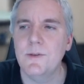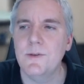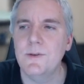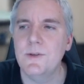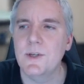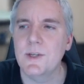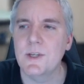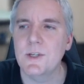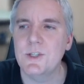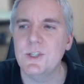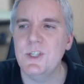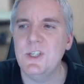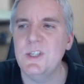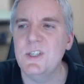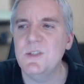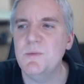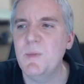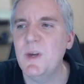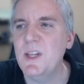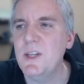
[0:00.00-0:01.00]
like a
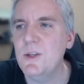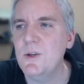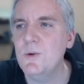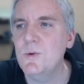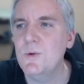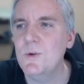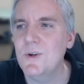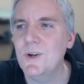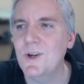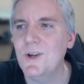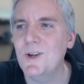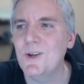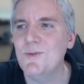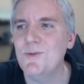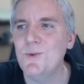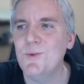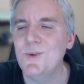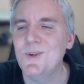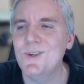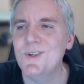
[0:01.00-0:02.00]
cheese menu if
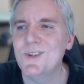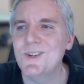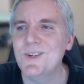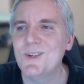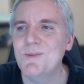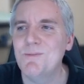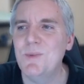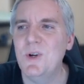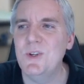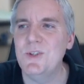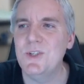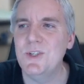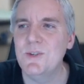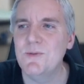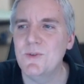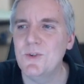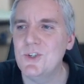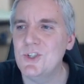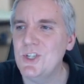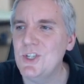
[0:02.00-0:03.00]
you want like a bunch of
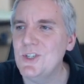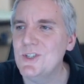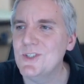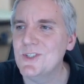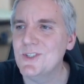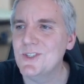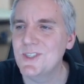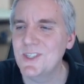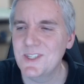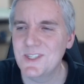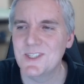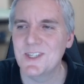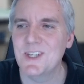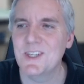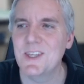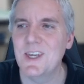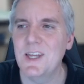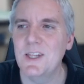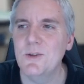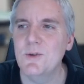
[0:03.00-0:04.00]
different cheeses, things like
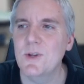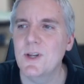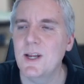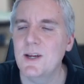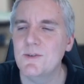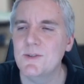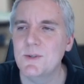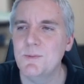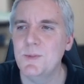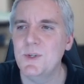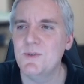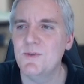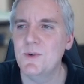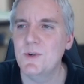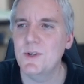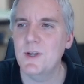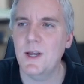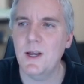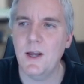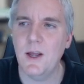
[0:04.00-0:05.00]
that. You could have some
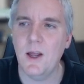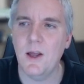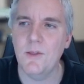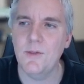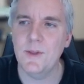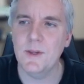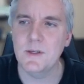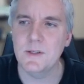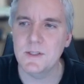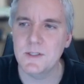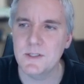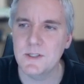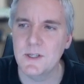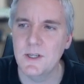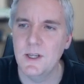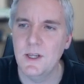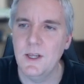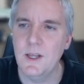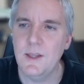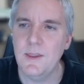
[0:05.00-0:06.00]
different things
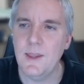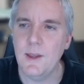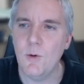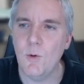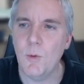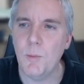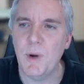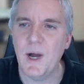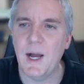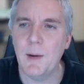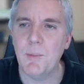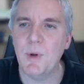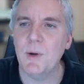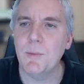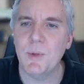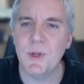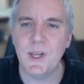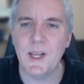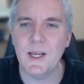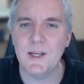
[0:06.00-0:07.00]
that will pop
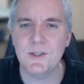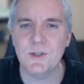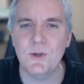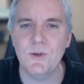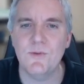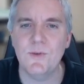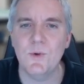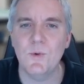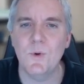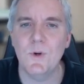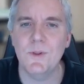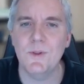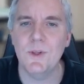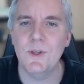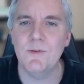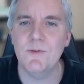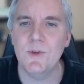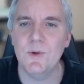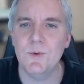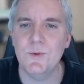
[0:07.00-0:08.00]
up and ask you
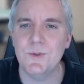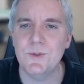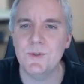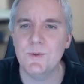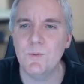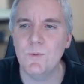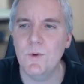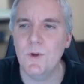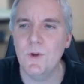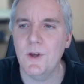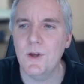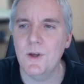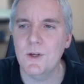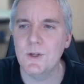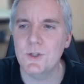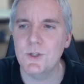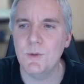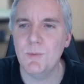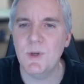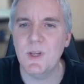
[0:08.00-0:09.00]
if those
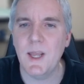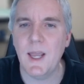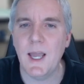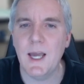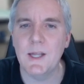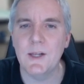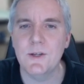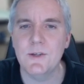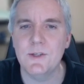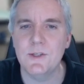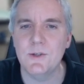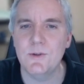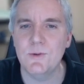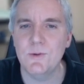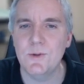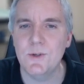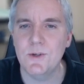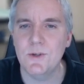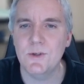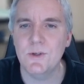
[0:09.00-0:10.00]
should be added to
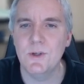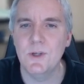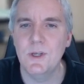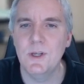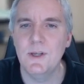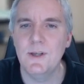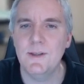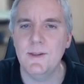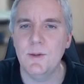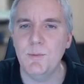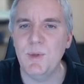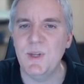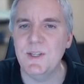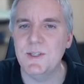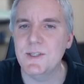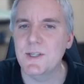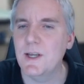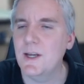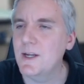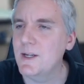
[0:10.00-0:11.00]
the
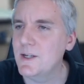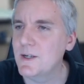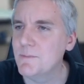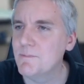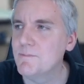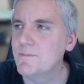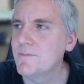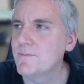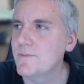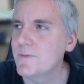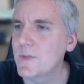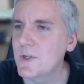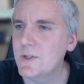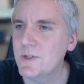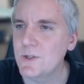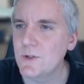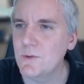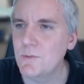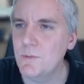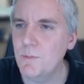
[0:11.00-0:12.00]
pizza item.
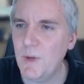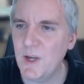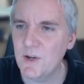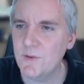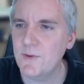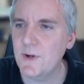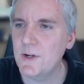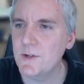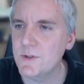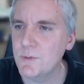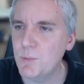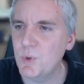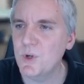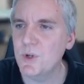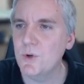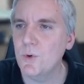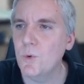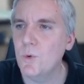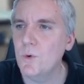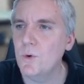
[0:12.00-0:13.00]
So modifiers are pretty
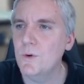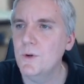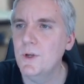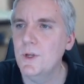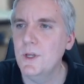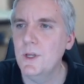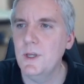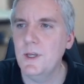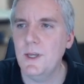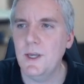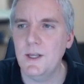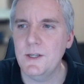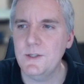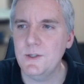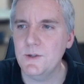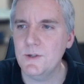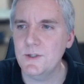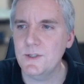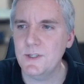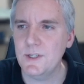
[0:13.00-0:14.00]
cool, and as you
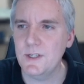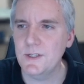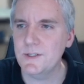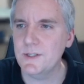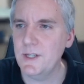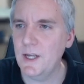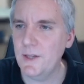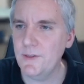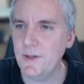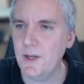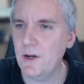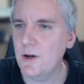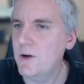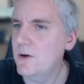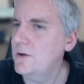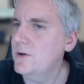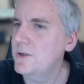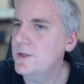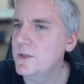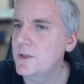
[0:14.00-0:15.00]
can see, it's not that
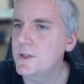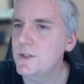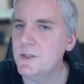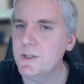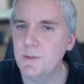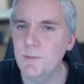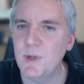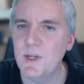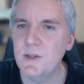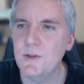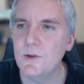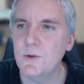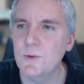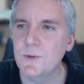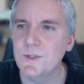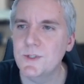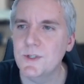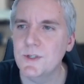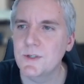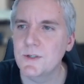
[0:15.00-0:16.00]
hard to make
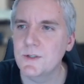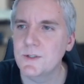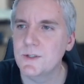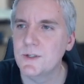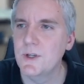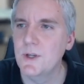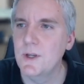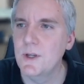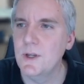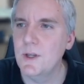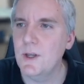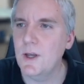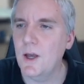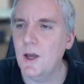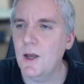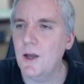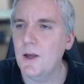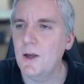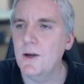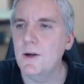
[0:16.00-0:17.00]
those things.
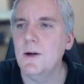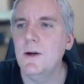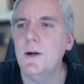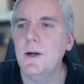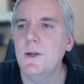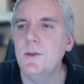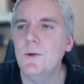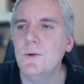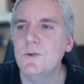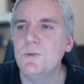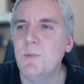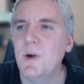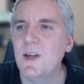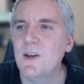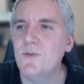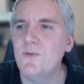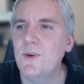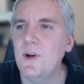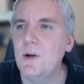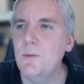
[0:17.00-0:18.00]
And those
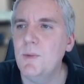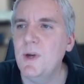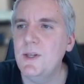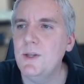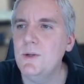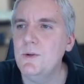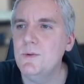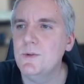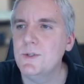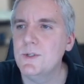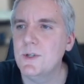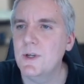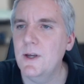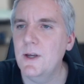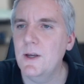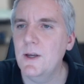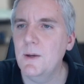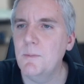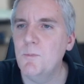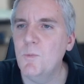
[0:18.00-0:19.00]
modifier menus
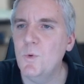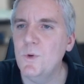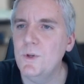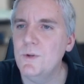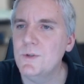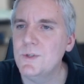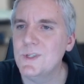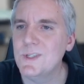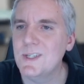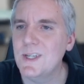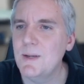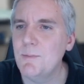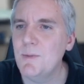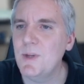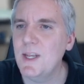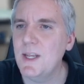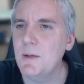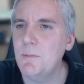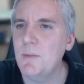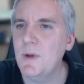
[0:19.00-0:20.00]
would use the same
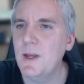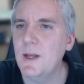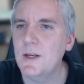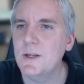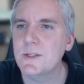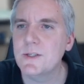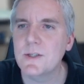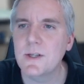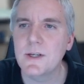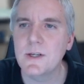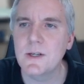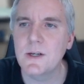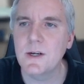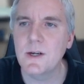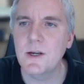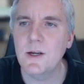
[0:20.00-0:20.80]
name as like